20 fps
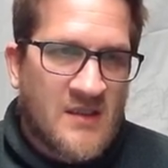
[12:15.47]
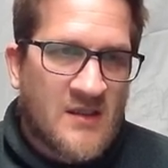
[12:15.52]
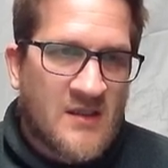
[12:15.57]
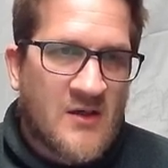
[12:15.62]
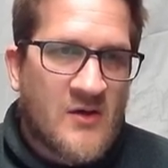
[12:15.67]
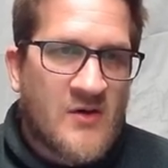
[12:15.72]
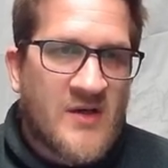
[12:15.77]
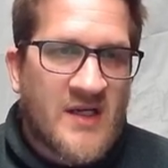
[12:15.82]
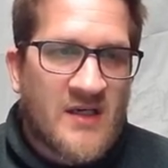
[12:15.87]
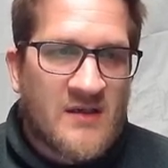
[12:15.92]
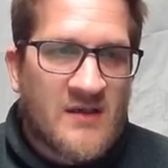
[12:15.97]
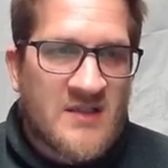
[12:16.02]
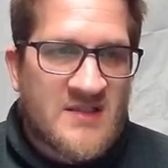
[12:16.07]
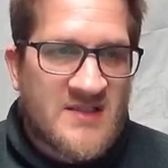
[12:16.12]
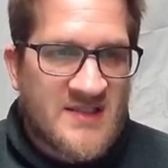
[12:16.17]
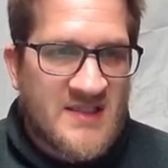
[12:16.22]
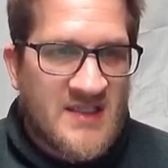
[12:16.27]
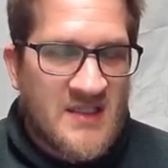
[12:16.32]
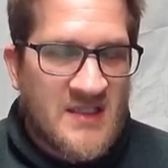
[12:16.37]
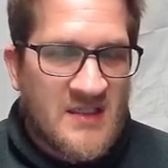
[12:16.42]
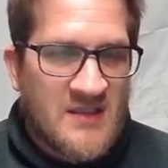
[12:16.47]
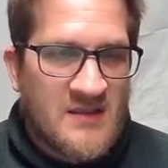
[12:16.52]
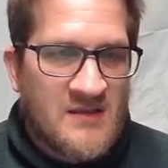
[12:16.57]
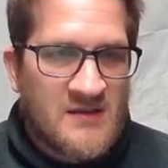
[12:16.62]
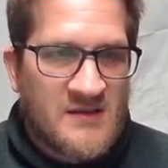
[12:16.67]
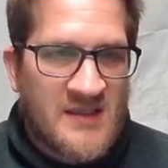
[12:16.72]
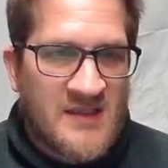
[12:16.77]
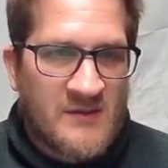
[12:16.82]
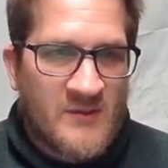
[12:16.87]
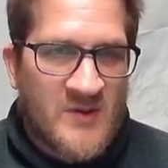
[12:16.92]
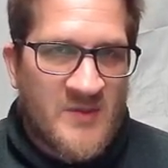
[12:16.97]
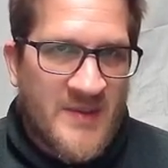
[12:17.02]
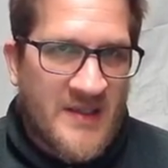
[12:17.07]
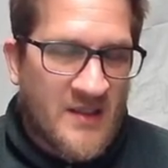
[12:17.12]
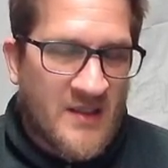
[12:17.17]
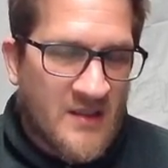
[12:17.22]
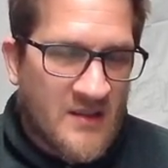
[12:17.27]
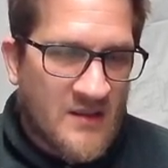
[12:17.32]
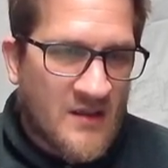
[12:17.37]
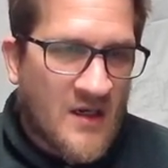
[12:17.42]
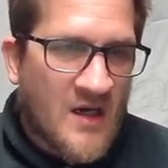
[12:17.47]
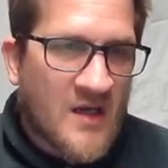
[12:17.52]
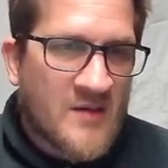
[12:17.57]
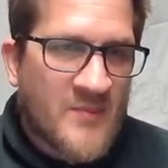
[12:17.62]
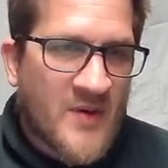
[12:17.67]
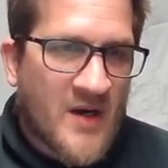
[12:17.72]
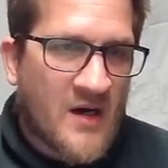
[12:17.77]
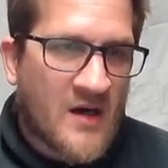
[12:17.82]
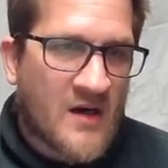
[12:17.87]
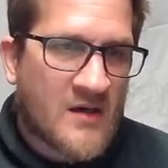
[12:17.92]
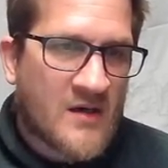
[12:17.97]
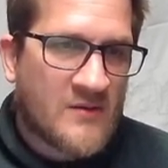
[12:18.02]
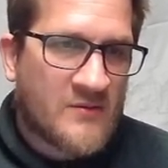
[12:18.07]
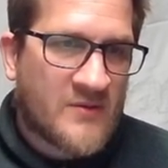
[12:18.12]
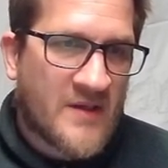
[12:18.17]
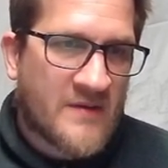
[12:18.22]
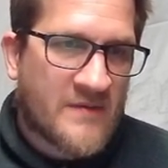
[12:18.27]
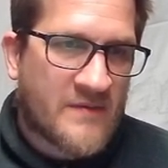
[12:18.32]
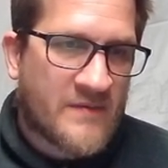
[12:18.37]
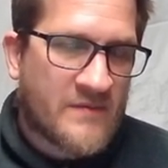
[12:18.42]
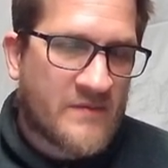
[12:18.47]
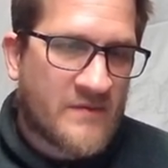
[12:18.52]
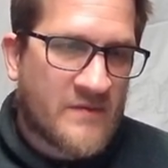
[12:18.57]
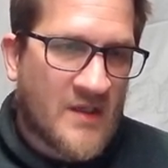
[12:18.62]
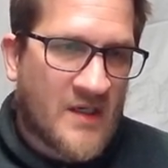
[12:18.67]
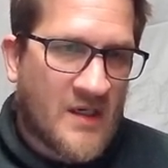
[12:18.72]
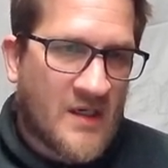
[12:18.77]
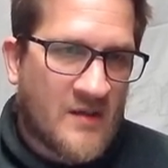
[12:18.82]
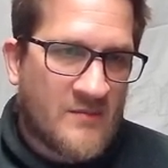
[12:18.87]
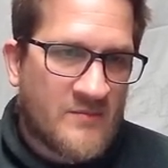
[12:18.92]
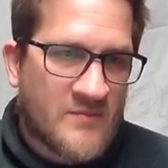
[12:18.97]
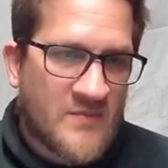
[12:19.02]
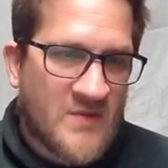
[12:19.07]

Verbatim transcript: coherency that would be on par with um,